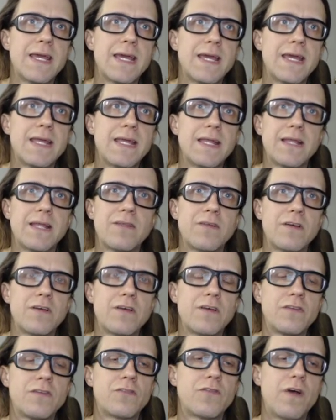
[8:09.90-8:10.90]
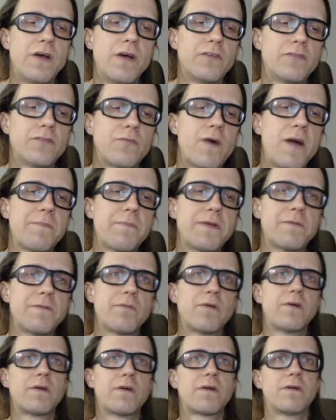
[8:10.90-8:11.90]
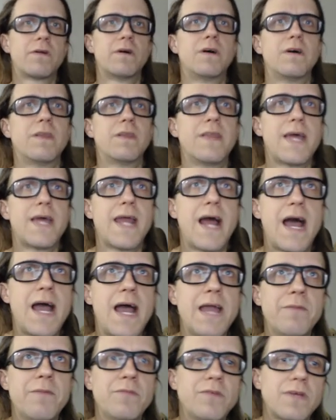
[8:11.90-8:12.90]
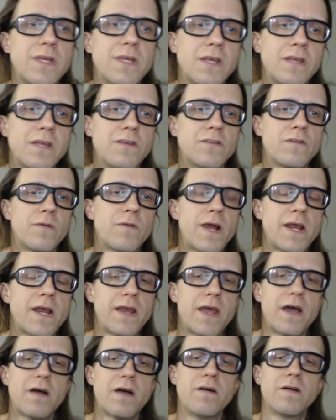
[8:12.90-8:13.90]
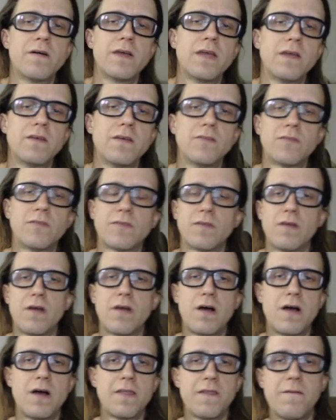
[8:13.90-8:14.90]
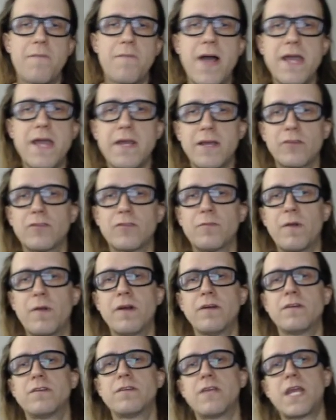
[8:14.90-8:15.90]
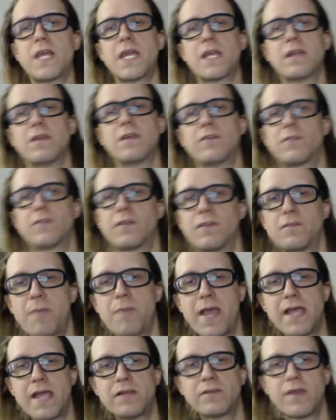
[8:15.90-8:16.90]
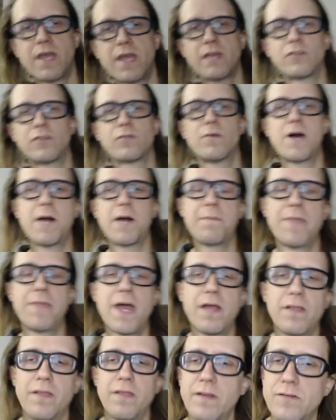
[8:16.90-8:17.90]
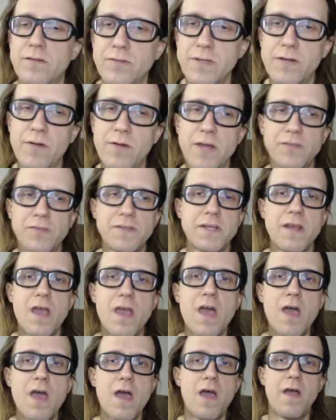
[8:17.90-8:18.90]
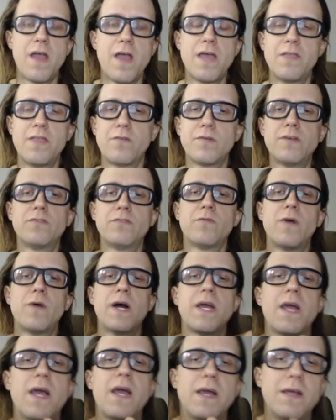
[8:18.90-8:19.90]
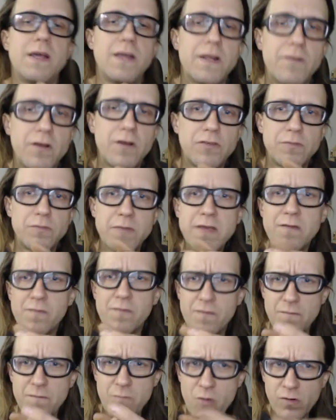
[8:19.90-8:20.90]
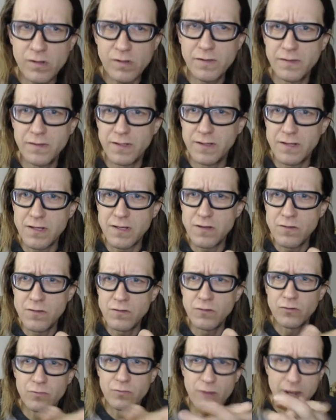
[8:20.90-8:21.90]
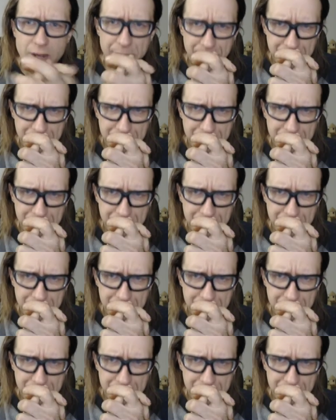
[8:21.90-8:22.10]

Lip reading: a good swapping protocol that I'm looking into right now is on the Binance Smart Chain. Is this Pancake Swap. That looks interesting, and the reason why it interests me more than the Uniswap